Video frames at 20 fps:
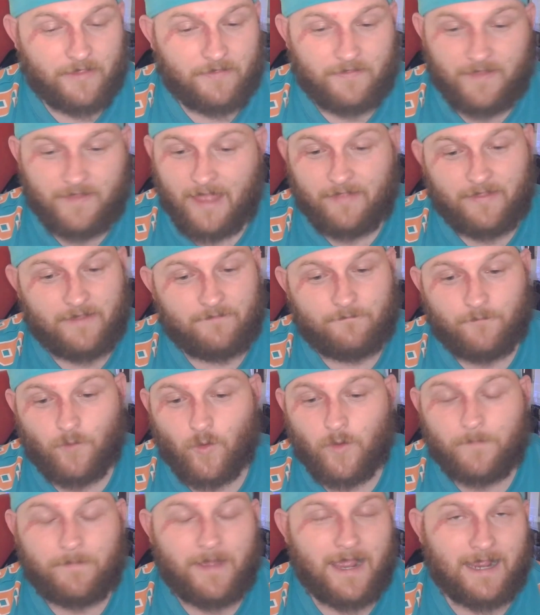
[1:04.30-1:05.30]
than that, their
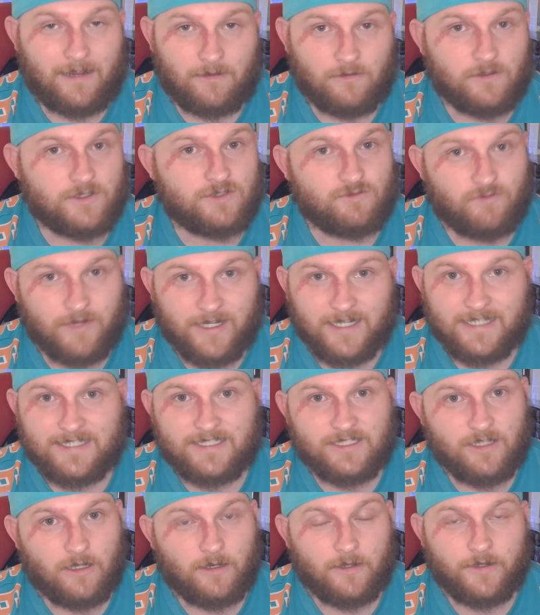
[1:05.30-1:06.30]
forward pack looks really
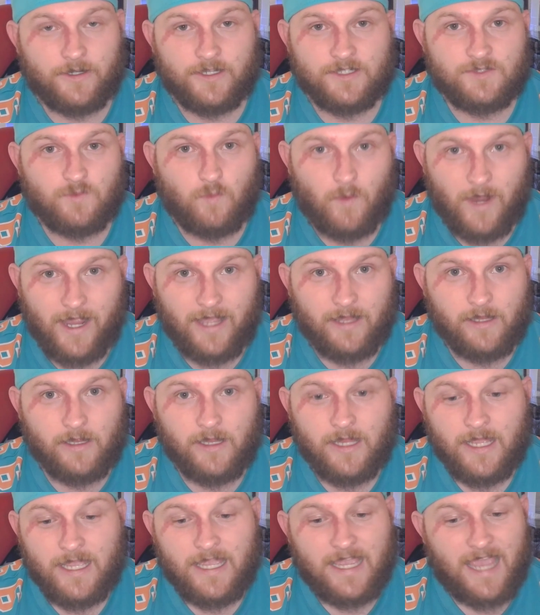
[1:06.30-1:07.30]
solid as
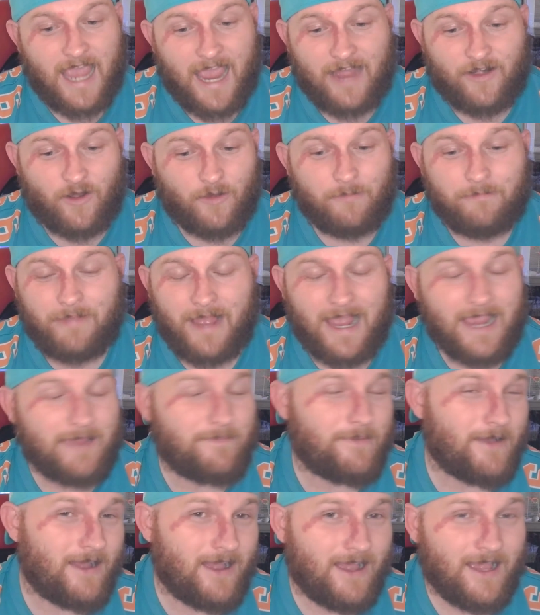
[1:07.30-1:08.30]
well. And on
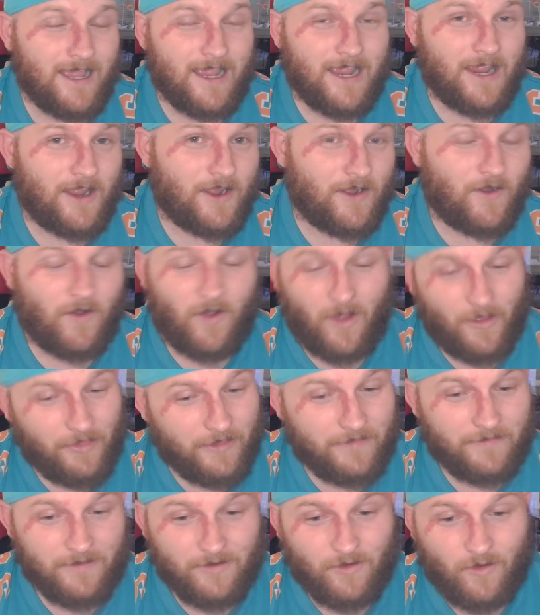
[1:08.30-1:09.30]
paper, I
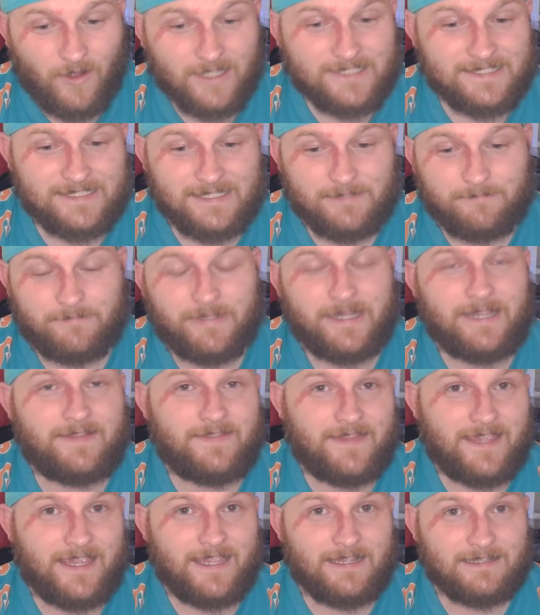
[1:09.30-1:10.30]
think the Knights can beat
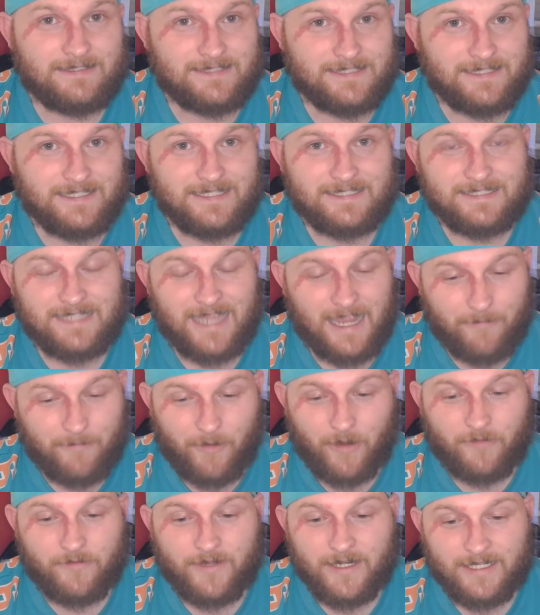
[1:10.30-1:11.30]
the Eels in this game.
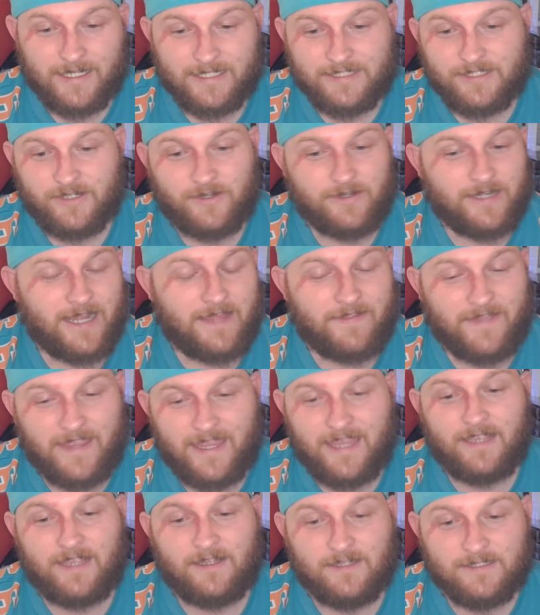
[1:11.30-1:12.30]
I really do. Now, the
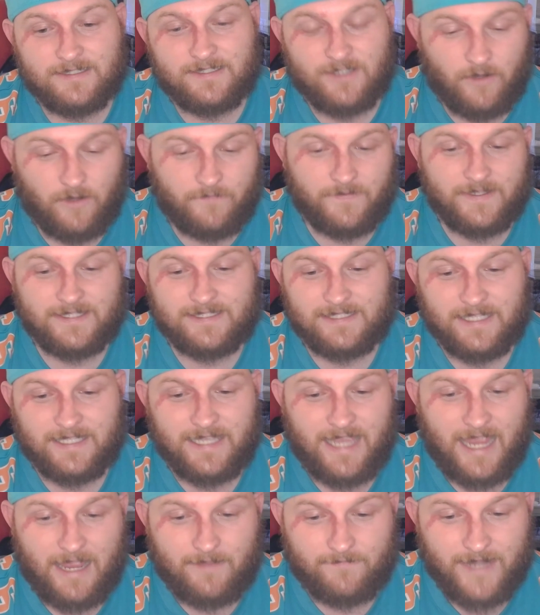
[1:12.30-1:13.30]
Eels
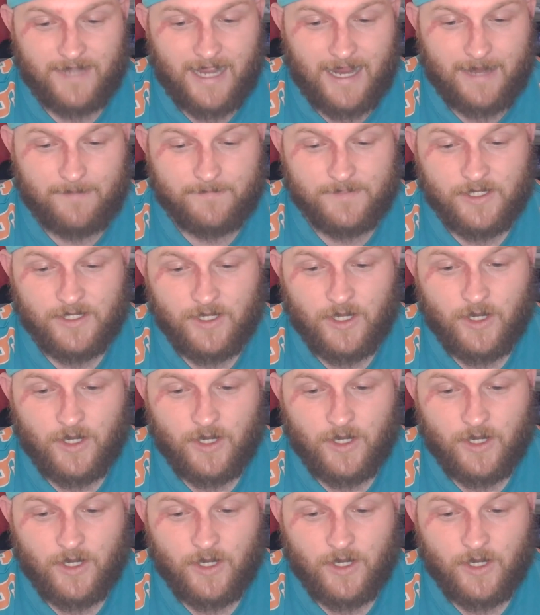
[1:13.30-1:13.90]
obviously have named